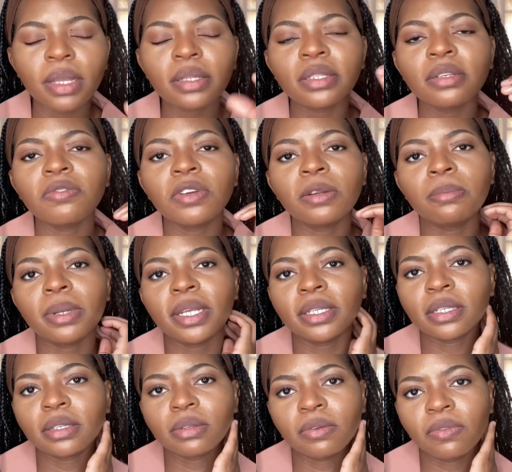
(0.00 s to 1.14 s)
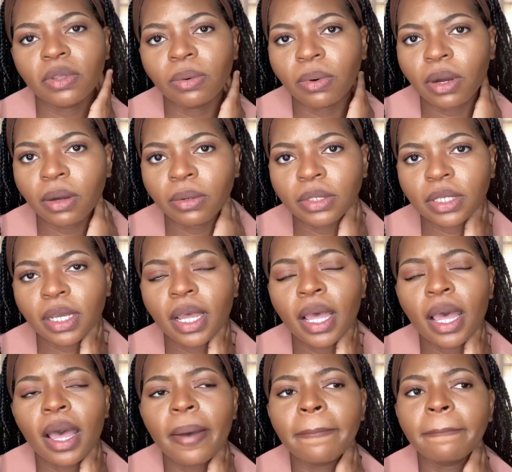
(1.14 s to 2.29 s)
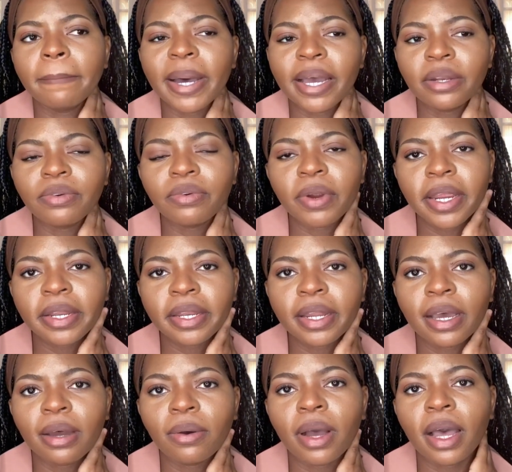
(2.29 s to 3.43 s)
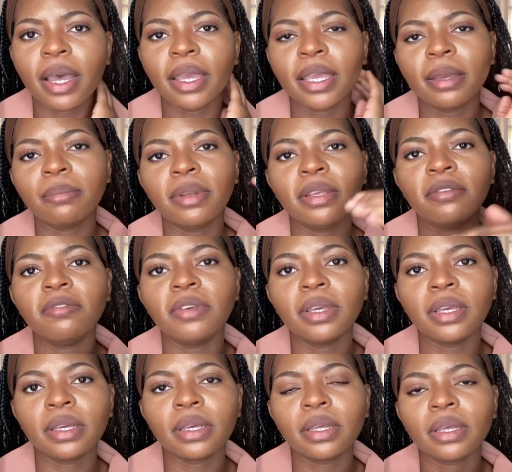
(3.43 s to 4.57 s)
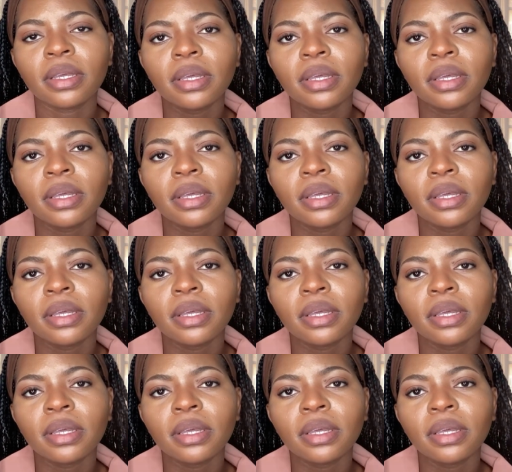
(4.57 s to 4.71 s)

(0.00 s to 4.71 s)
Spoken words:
different places of the world. But right now I am living